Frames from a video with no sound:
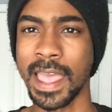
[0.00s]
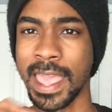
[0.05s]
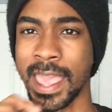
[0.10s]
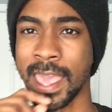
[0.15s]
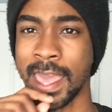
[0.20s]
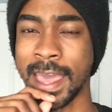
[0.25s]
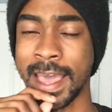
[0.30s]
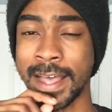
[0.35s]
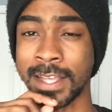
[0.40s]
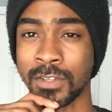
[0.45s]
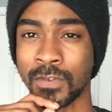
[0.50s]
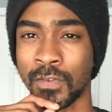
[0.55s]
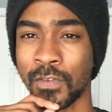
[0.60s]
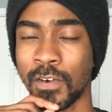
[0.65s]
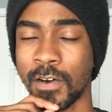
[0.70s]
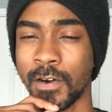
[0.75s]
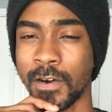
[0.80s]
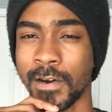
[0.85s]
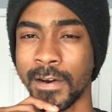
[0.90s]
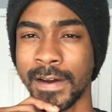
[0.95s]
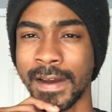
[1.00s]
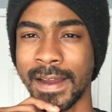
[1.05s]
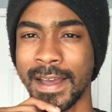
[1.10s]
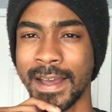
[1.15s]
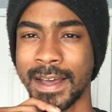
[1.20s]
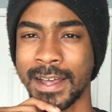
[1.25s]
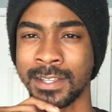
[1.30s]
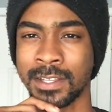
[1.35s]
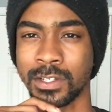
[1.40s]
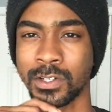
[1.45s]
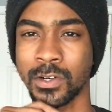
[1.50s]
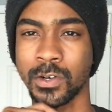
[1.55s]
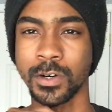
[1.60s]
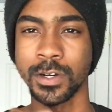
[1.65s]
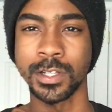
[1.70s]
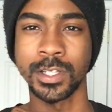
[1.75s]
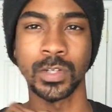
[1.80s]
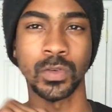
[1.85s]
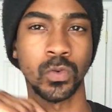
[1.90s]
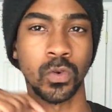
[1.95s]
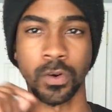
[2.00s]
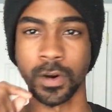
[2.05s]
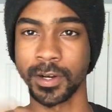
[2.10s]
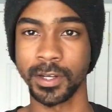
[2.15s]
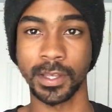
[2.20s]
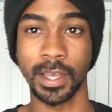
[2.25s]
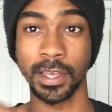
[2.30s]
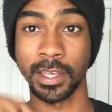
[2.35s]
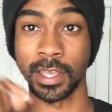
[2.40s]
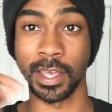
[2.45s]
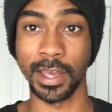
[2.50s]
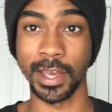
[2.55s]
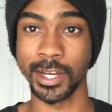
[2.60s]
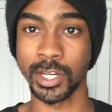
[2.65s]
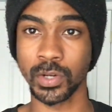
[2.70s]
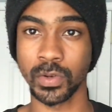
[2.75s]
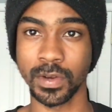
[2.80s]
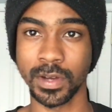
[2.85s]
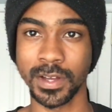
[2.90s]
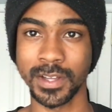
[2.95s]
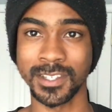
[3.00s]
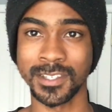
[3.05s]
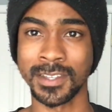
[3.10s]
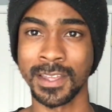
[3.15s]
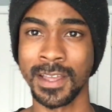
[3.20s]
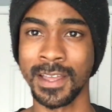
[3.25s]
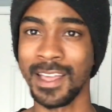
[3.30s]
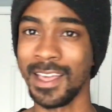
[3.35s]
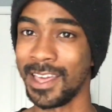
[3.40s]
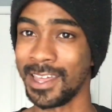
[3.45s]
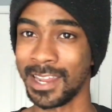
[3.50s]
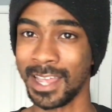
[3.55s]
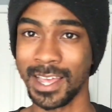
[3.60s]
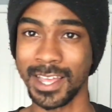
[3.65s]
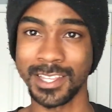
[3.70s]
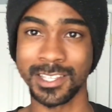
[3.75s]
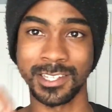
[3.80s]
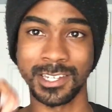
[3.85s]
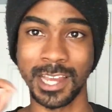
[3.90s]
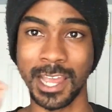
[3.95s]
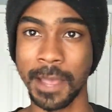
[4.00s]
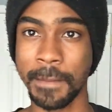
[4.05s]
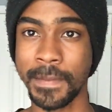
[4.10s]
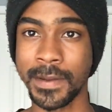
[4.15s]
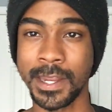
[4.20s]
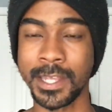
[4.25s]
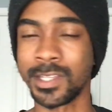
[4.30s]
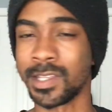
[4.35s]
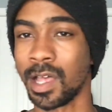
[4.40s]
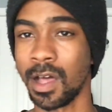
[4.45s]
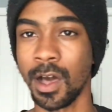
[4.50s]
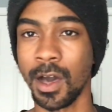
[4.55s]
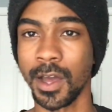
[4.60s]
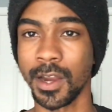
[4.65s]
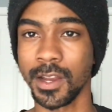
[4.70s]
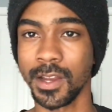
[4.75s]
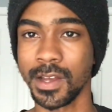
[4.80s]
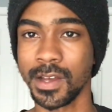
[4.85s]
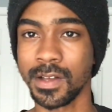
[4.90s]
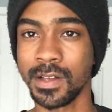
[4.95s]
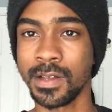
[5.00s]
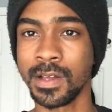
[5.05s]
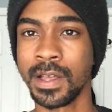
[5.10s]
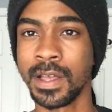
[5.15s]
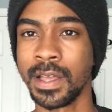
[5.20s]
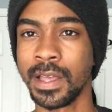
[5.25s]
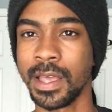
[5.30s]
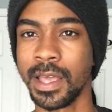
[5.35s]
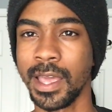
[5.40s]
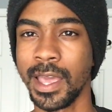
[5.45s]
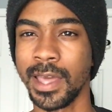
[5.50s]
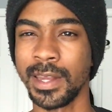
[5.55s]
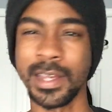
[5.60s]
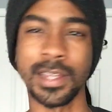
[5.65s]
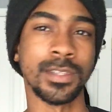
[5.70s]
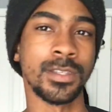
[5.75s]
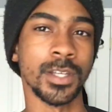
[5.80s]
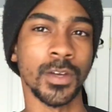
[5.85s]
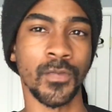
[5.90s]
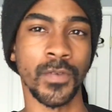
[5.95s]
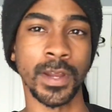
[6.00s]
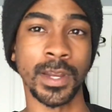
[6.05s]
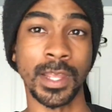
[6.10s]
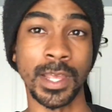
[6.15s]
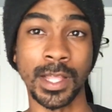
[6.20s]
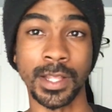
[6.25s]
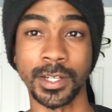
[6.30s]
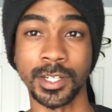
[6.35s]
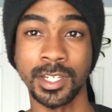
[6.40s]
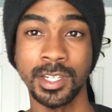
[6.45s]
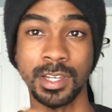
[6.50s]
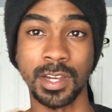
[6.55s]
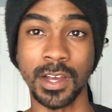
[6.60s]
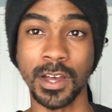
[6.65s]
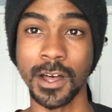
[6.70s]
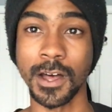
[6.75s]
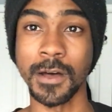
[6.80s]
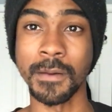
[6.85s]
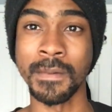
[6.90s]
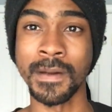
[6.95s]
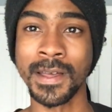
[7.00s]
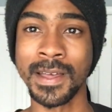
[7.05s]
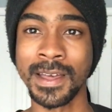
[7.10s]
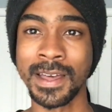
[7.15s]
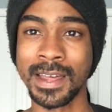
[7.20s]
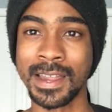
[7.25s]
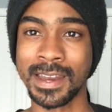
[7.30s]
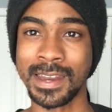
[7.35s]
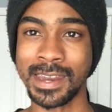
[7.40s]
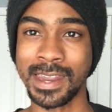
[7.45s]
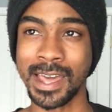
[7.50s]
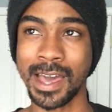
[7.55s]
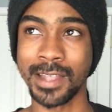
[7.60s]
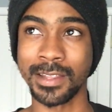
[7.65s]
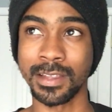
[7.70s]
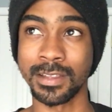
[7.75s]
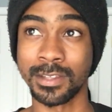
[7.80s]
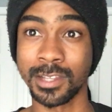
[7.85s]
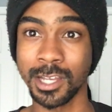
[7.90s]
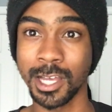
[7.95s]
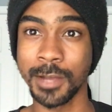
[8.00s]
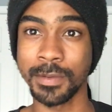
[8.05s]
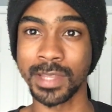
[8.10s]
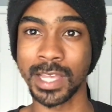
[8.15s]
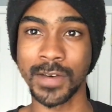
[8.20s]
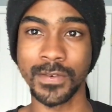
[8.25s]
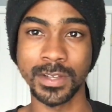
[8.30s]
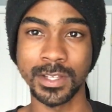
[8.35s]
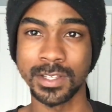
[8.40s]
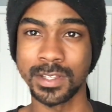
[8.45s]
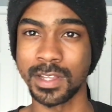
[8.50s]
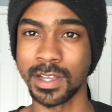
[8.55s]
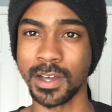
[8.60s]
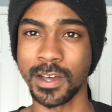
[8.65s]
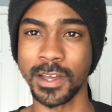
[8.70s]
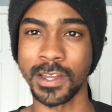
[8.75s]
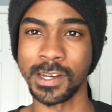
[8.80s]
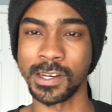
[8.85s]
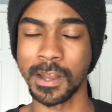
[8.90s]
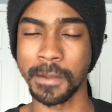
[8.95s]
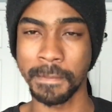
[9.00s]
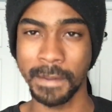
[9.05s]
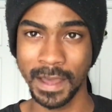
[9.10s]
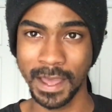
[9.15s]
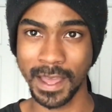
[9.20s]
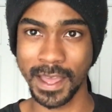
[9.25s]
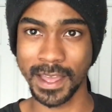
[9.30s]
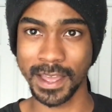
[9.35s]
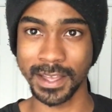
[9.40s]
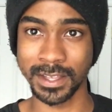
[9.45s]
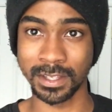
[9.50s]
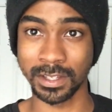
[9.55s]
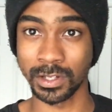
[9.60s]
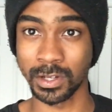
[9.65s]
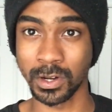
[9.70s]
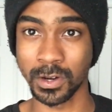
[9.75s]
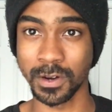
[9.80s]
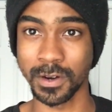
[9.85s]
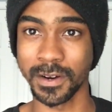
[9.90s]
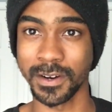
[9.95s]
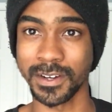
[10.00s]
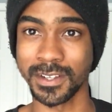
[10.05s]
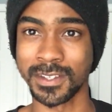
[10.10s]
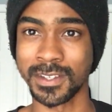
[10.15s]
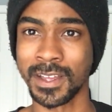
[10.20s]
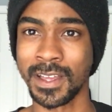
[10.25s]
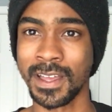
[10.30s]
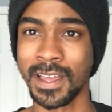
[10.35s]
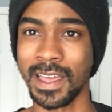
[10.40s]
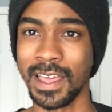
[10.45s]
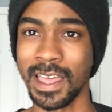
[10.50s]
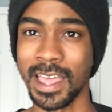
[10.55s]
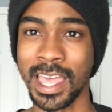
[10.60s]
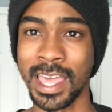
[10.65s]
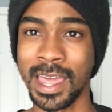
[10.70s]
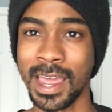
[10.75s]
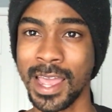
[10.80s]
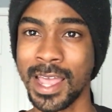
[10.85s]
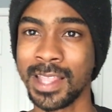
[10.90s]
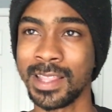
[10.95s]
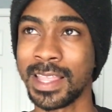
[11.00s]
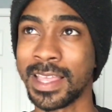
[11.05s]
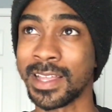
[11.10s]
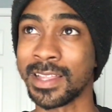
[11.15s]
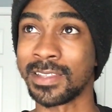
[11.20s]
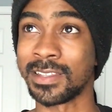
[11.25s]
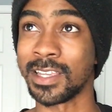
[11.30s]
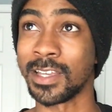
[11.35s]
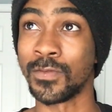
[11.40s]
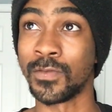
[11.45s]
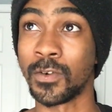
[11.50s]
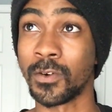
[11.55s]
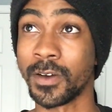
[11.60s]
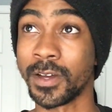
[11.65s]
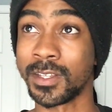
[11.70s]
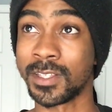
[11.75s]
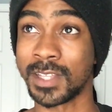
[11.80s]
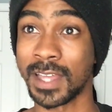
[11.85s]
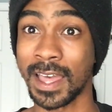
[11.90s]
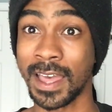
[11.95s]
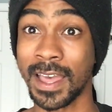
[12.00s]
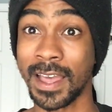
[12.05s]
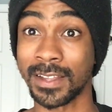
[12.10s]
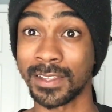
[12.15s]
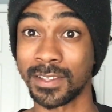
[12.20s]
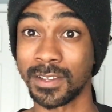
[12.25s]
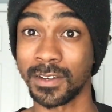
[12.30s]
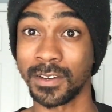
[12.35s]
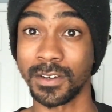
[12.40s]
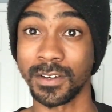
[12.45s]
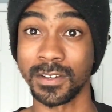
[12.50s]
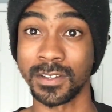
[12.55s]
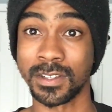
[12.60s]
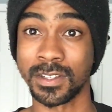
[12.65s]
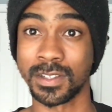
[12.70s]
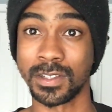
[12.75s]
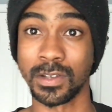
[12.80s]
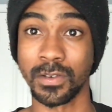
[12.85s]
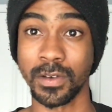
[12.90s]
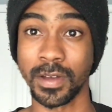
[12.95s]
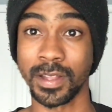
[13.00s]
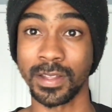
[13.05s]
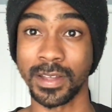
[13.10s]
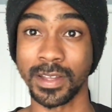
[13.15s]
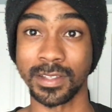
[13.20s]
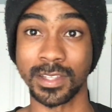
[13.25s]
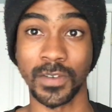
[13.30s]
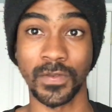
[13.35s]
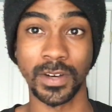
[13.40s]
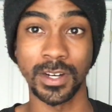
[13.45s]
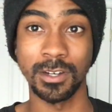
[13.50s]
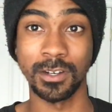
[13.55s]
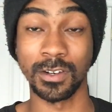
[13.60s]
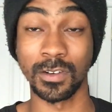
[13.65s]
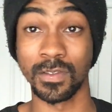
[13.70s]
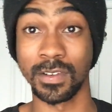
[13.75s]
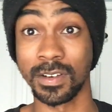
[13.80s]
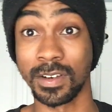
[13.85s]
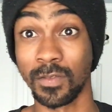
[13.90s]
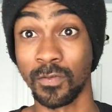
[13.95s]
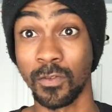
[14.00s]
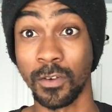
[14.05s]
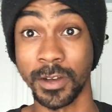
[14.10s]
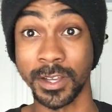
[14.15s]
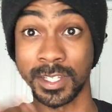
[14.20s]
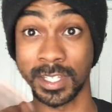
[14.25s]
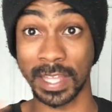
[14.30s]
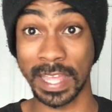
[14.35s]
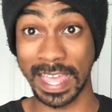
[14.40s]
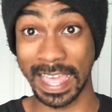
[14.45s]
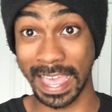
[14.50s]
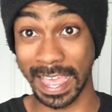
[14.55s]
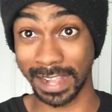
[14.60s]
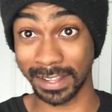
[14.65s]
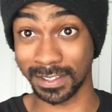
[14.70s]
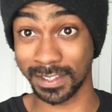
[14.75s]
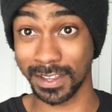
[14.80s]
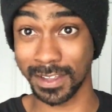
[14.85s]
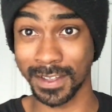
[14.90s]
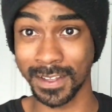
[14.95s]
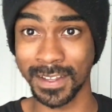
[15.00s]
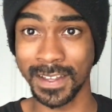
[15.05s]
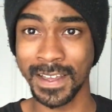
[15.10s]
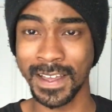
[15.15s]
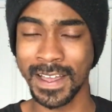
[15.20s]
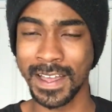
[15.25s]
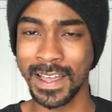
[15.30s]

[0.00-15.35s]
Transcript: As far as, of course, the War of Gargantuas, it has Japanese audio and a different English dub. Now, the dub that was done in the past, of course, it had like the voice actors doing like different voice acting,